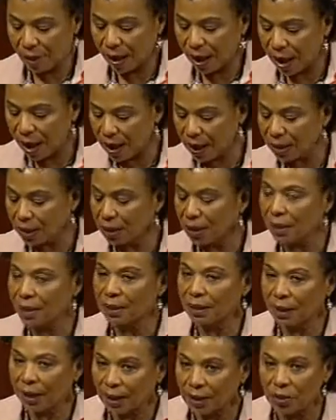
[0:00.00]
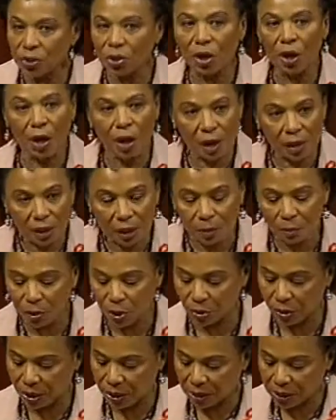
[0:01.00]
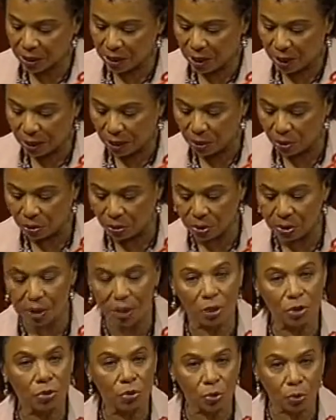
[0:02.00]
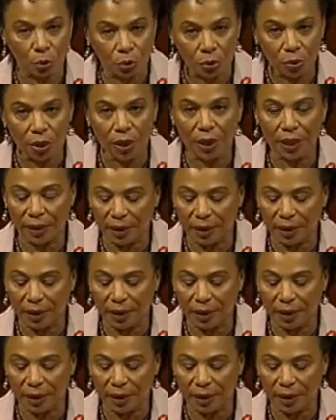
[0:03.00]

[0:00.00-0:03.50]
and engage all community stakeholders to truly